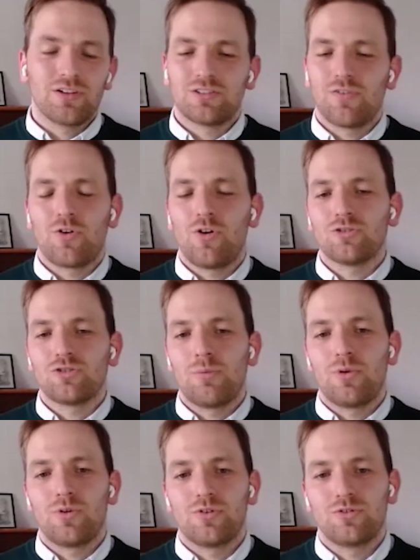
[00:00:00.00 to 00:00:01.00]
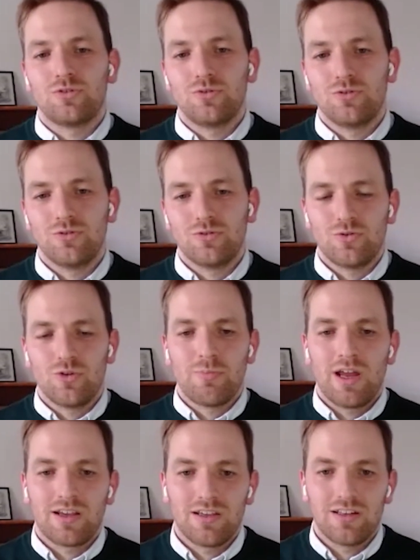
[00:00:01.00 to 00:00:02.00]
is of course uploaded to the
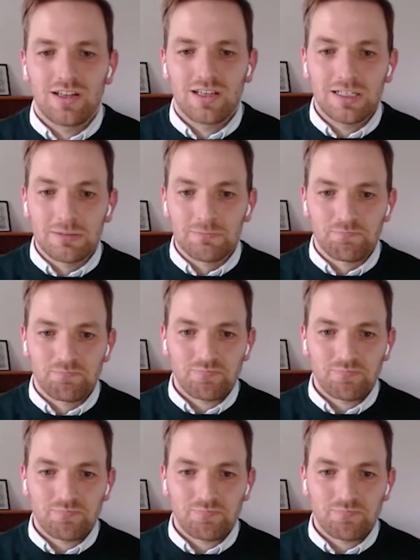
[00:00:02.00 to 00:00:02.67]
backend again.